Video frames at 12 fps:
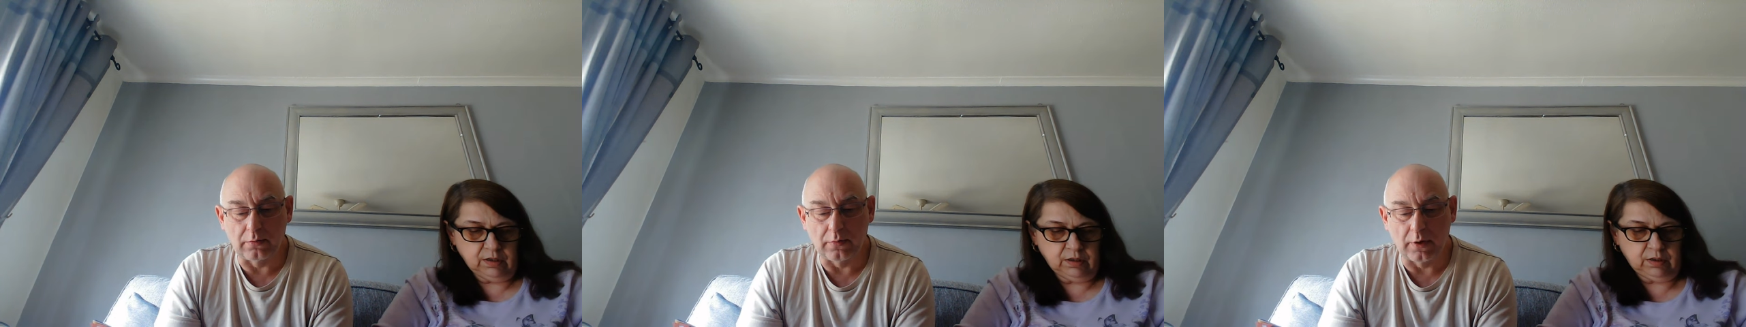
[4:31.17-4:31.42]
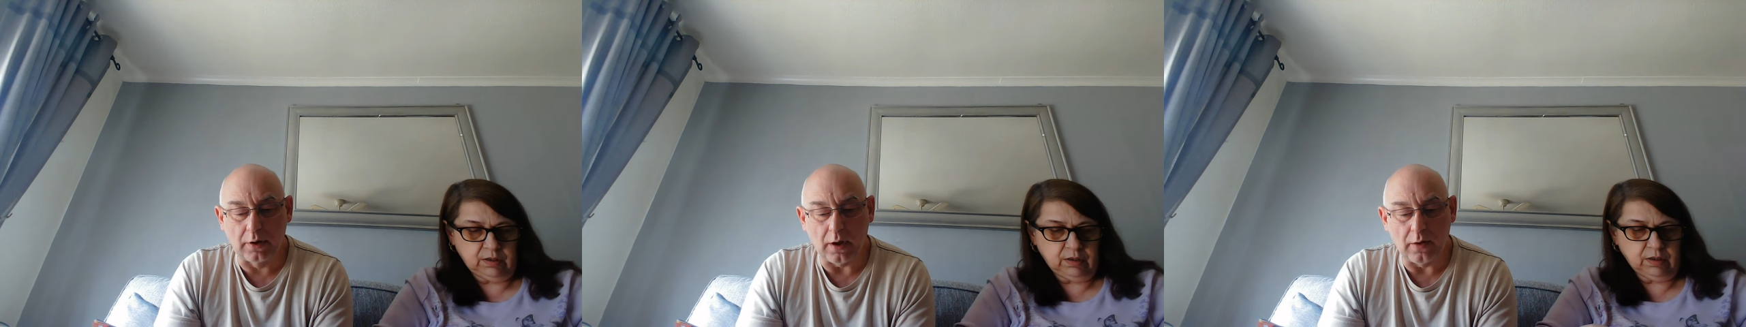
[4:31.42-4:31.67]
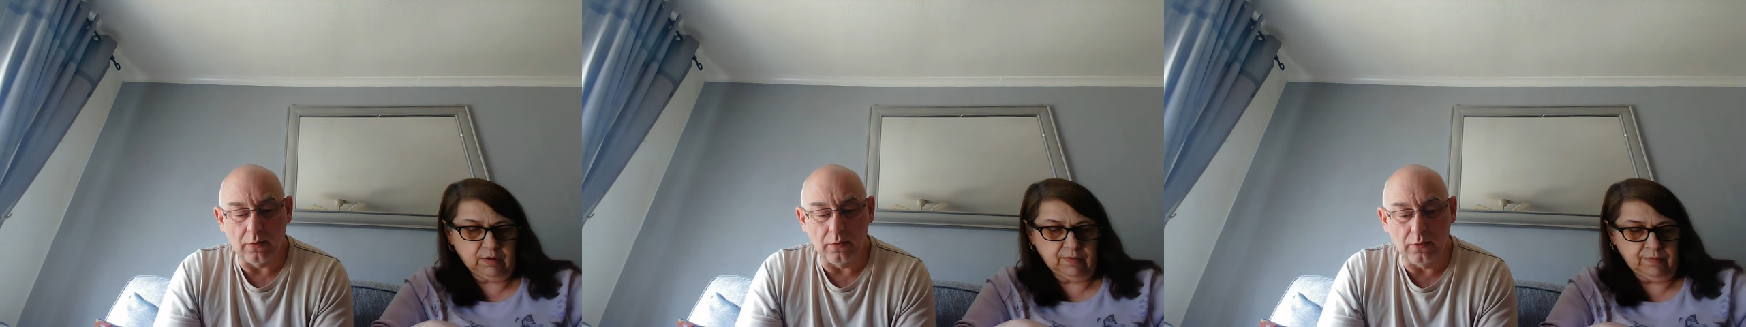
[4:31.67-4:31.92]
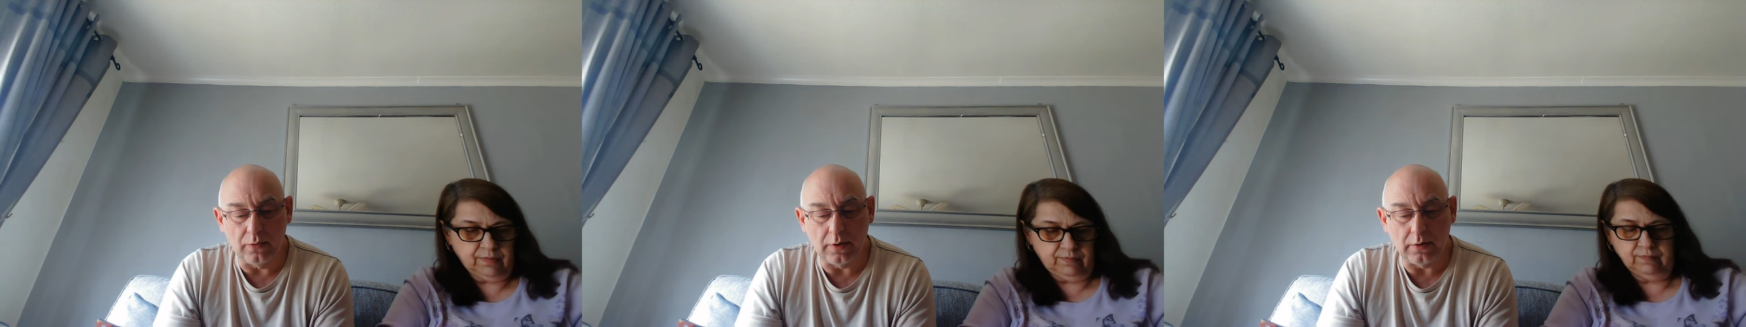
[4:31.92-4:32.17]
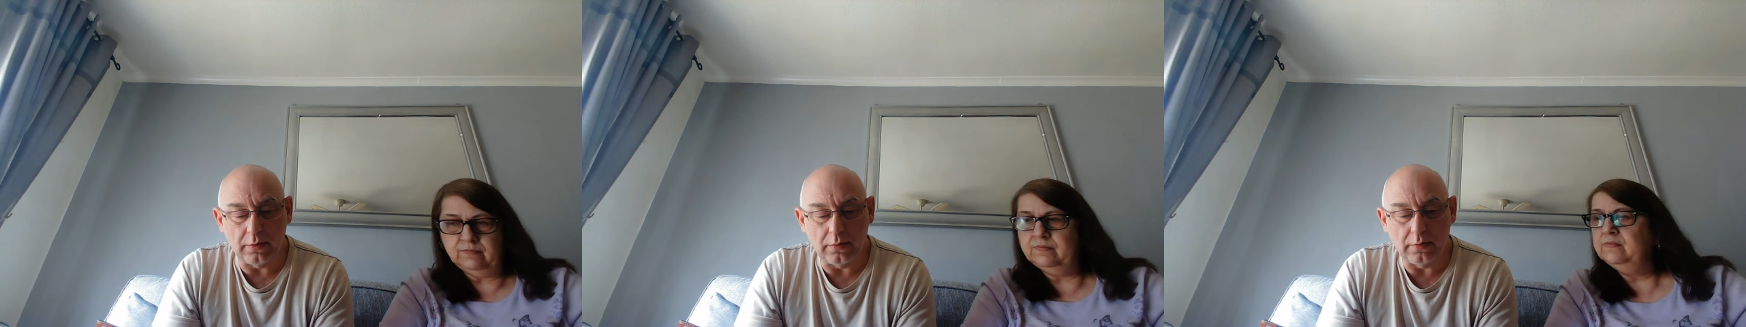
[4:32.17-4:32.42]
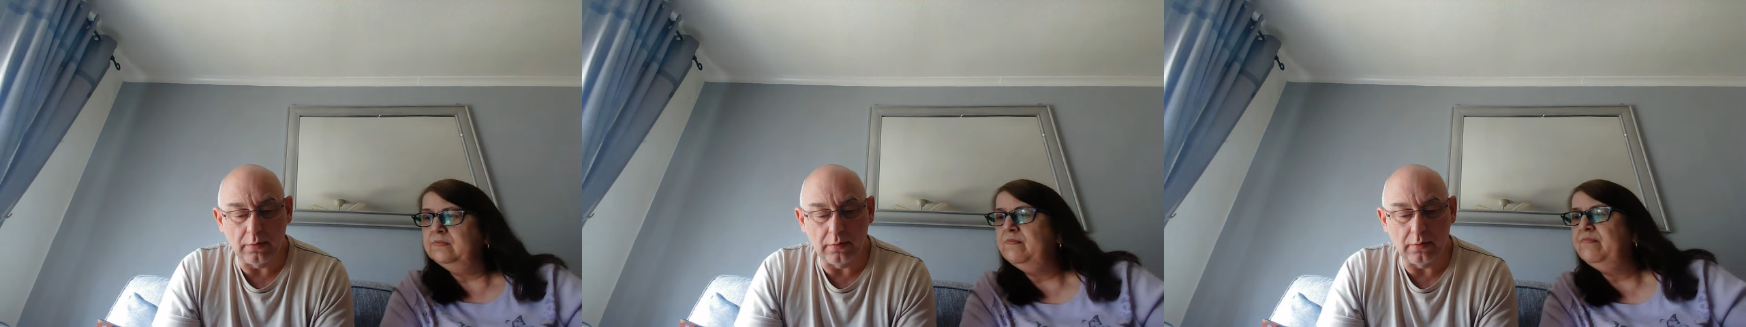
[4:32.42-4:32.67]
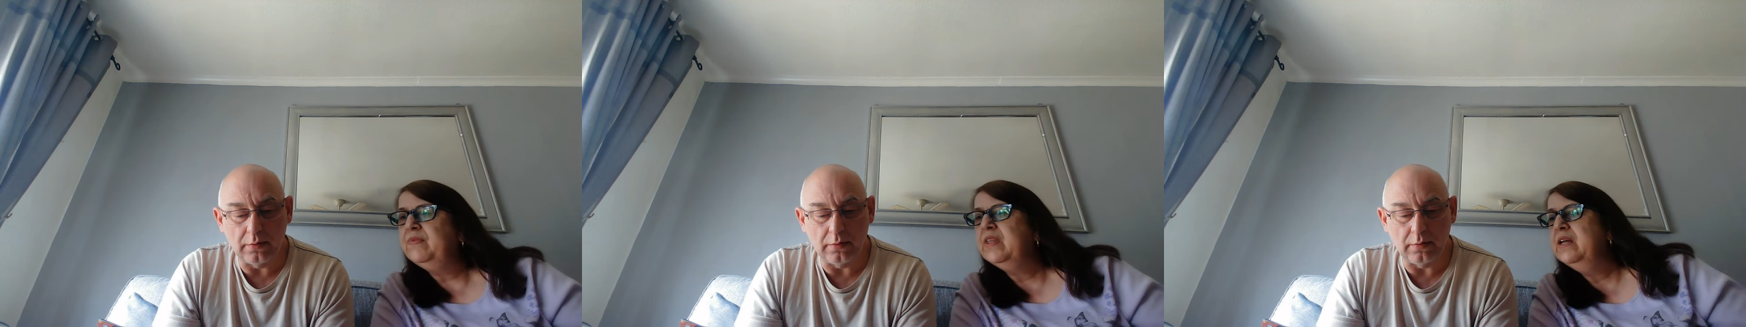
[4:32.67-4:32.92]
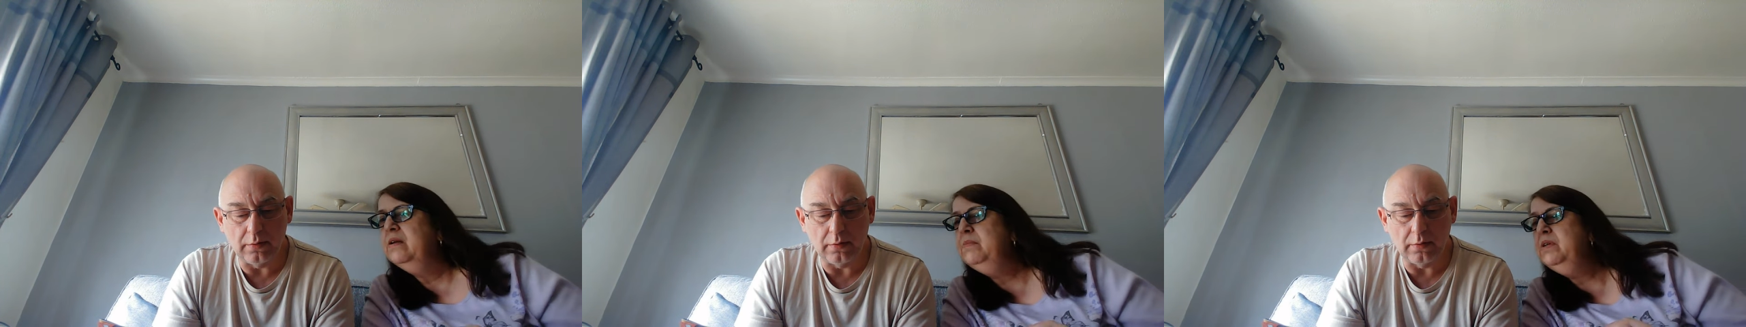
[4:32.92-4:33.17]
Speaker 1: Goad.
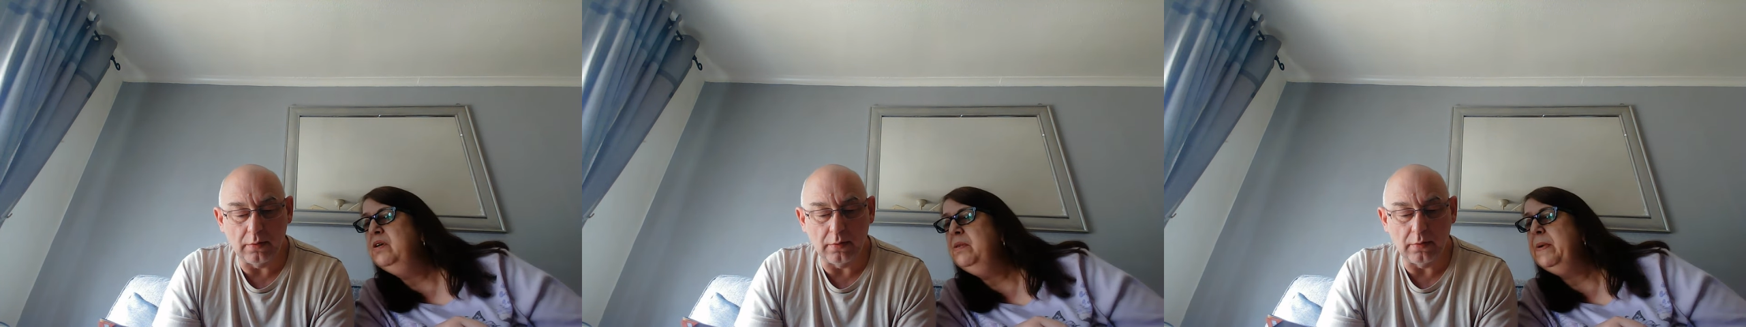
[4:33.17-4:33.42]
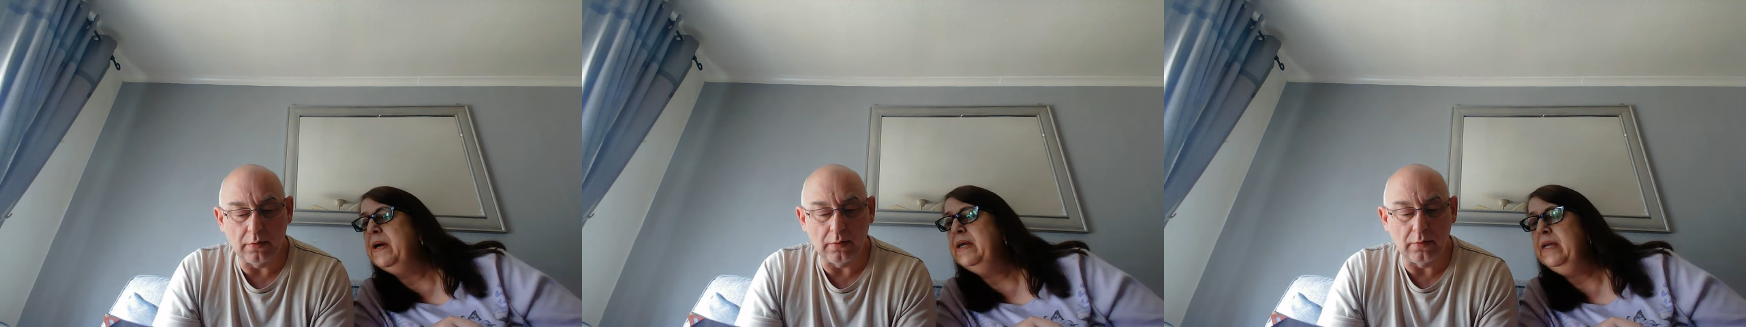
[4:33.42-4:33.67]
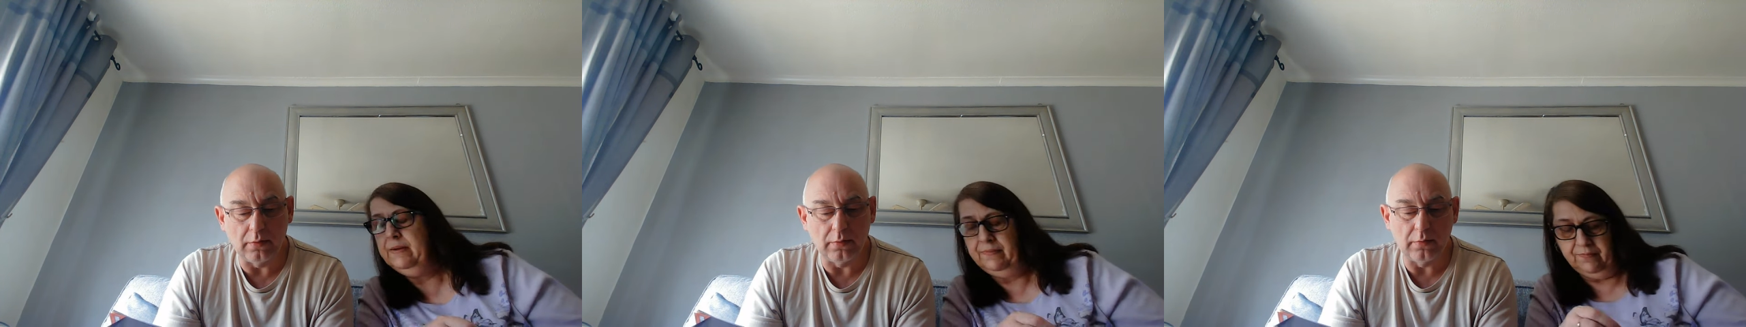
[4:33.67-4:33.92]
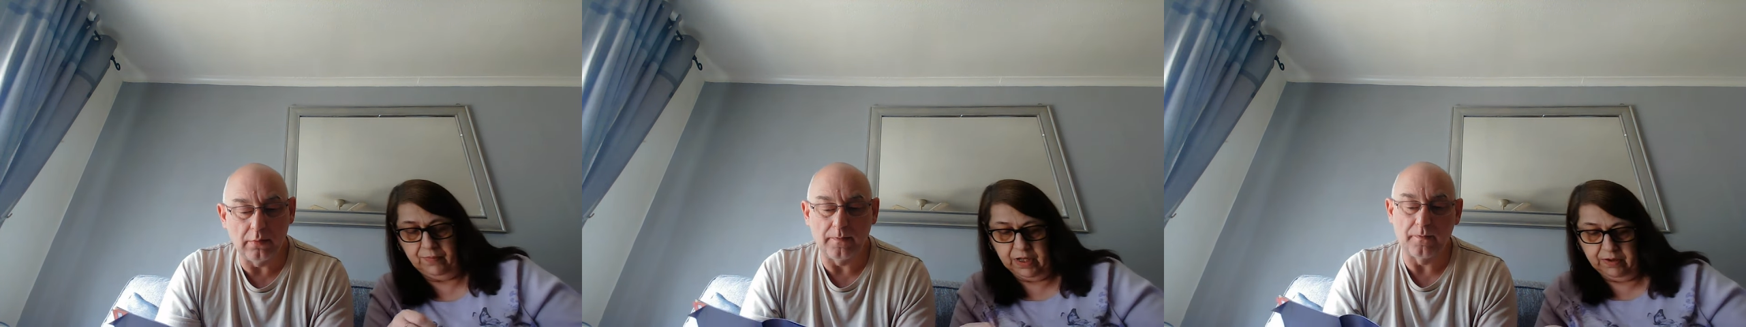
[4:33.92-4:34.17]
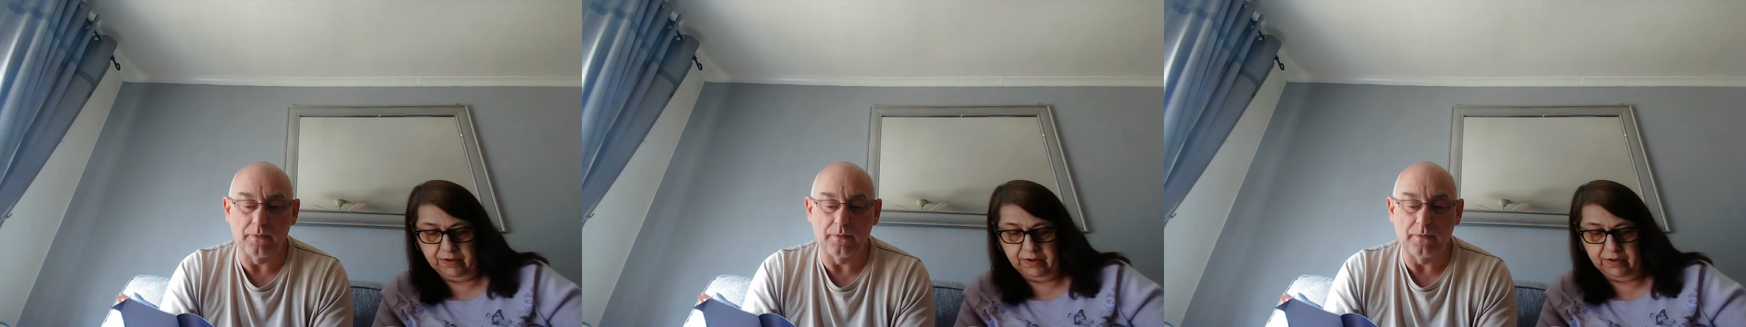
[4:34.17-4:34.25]
Speaker 2: Look at the packet. Oh.